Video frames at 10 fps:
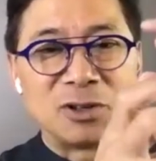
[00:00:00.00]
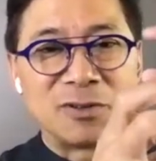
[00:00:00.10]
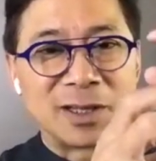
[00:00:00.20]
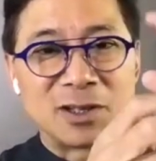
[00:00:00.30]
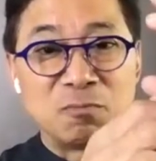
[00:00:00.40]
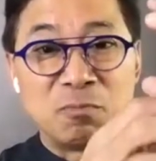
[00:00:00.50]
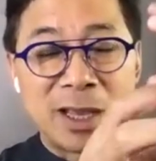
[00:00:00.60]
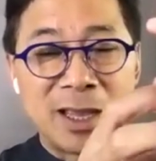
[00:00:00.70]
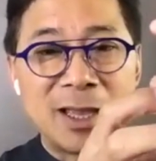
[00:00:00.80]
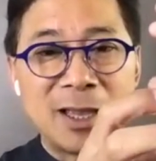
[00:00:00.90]
You've got this
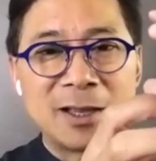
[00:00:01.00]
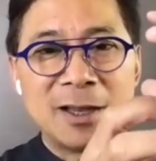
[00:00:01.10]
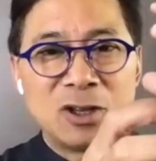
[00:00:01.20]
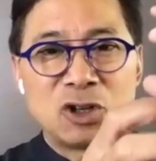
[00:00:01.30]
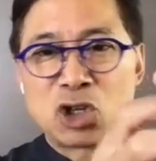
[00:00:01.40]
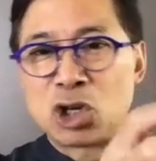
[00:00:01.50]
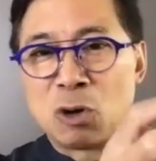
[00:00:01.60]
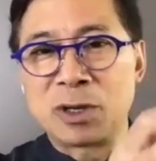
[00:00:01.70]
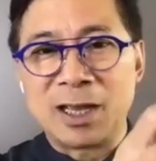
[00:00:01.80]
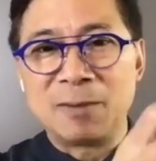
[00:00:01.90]
big
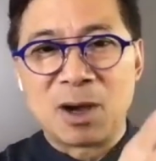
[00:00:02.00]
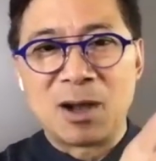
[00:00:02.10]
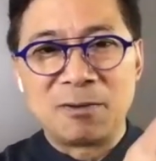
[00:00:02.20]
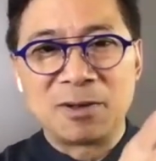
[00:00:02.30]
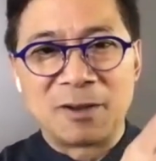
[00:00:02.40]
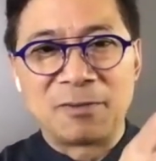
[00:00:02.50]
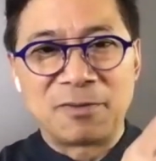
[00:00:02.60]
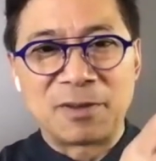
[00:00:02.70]
choking mound of,